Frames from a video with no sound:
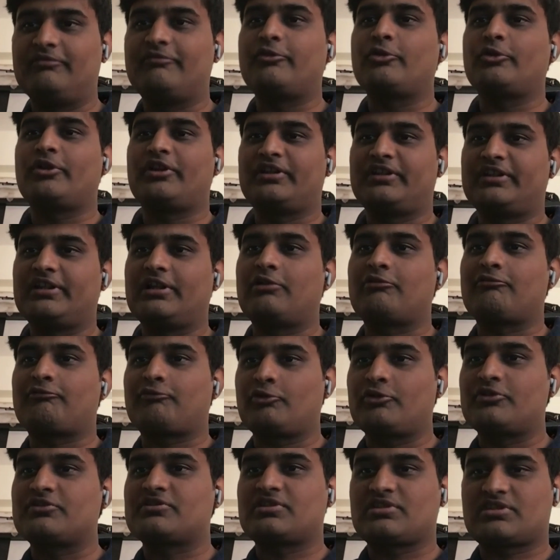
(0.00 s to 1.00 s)
inflow and the
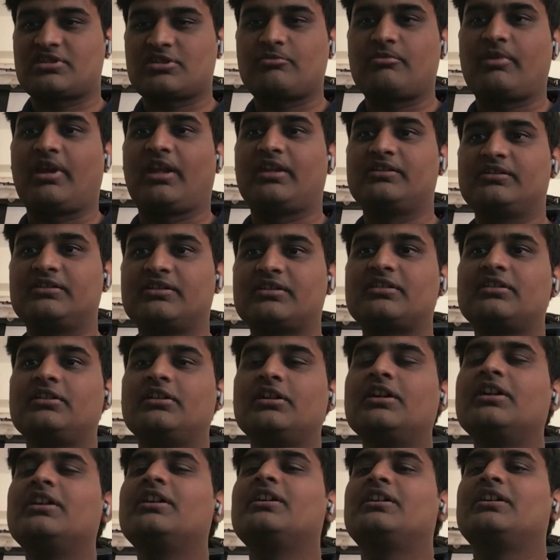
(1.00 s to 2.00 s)
outflow in such a manner
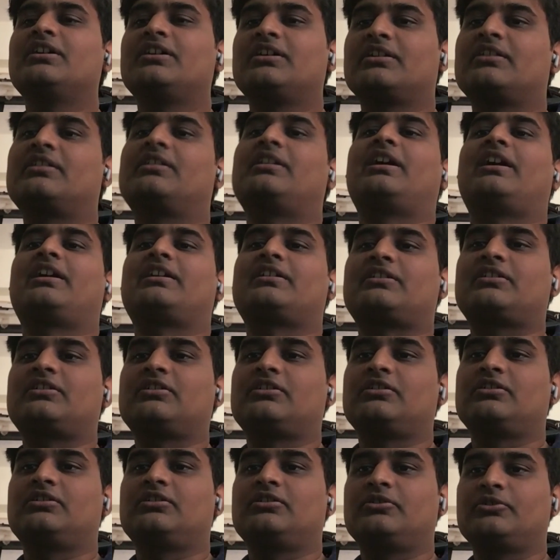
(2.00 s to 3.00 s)
that
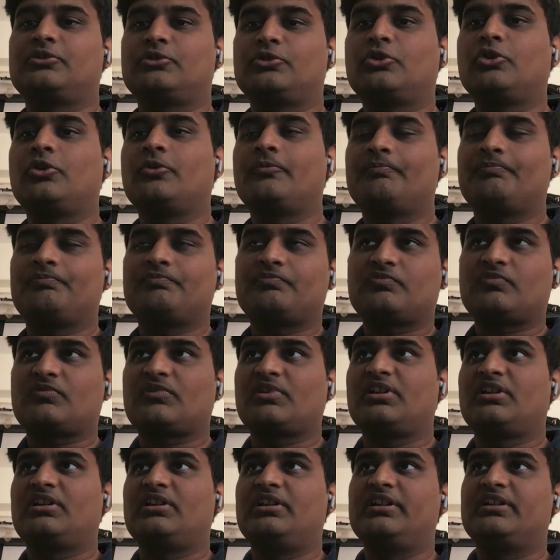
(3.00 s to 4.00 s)

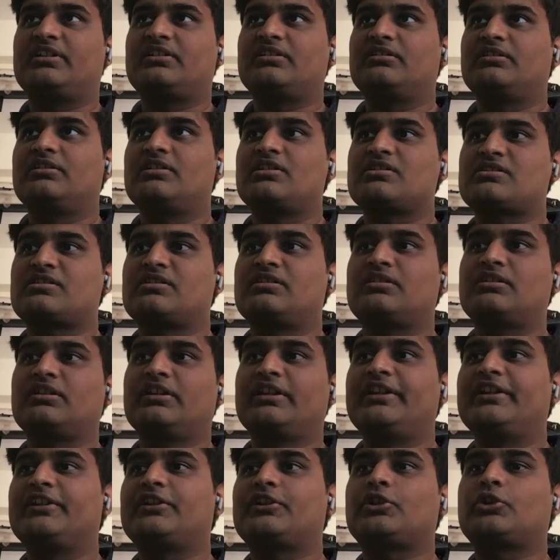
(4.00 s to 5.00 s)
it
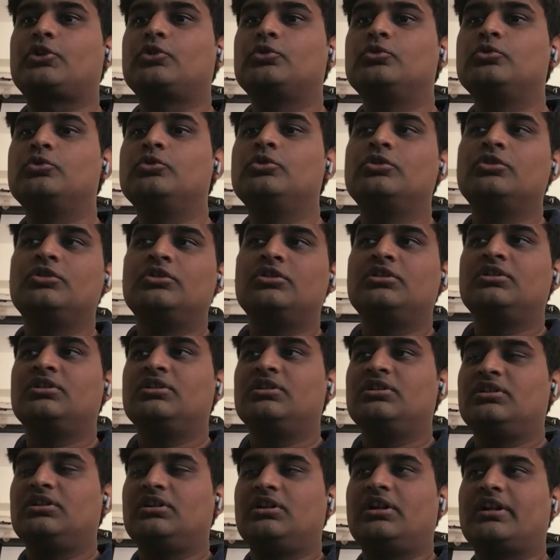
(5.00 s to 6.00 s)
doesn't lead to
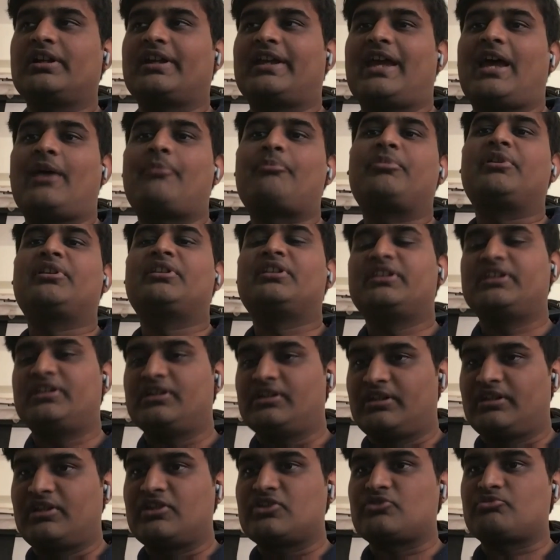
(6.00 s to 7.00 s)
a gap in
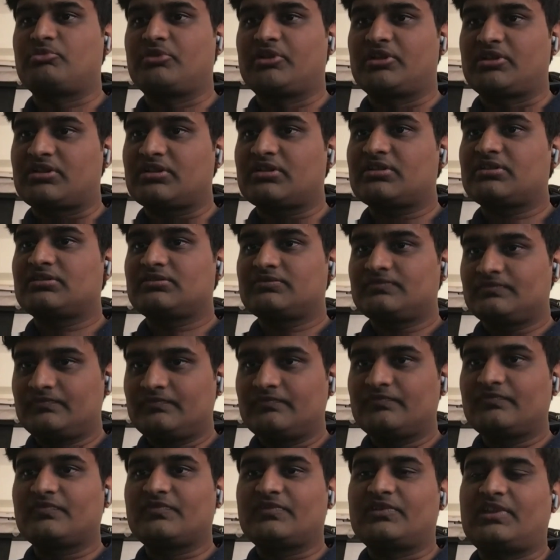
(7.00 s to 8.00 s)
the arrangement.
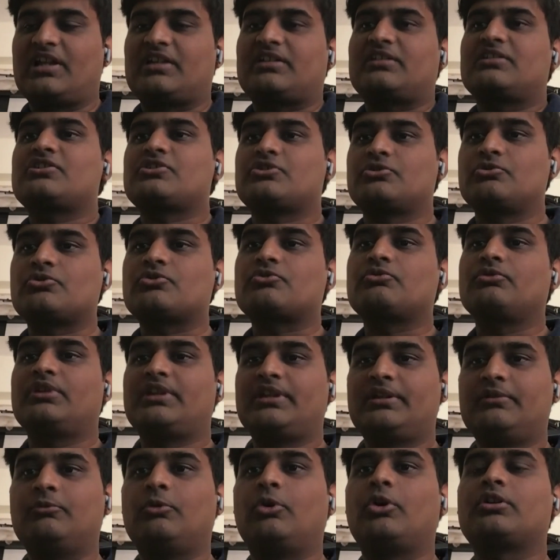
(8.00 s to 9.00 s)
That is
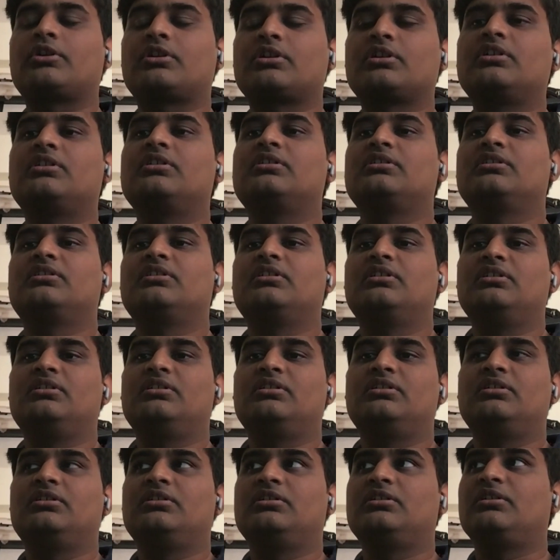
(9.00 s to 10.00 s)
usually what
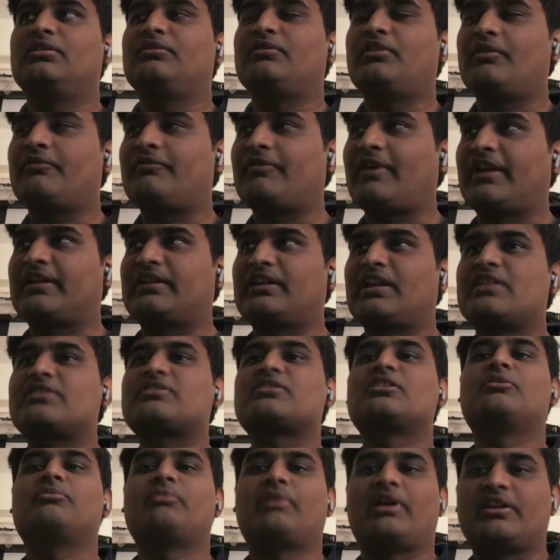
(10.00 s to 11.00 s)
a
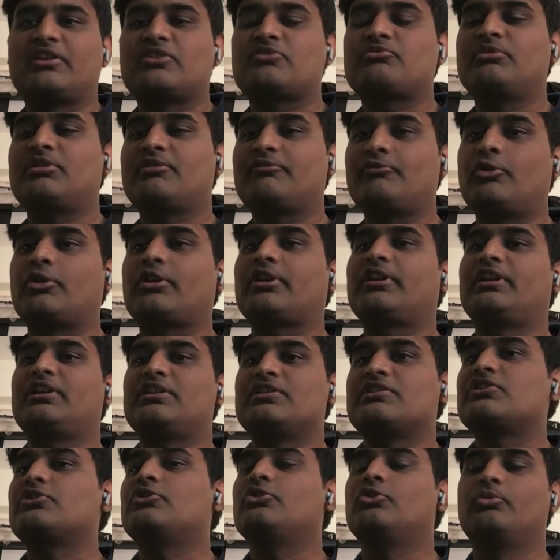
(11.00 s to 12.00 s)
financial management for an
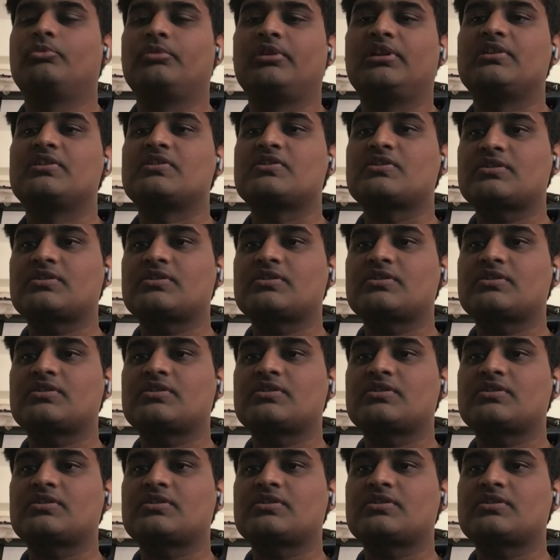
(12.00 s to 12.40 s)
NGO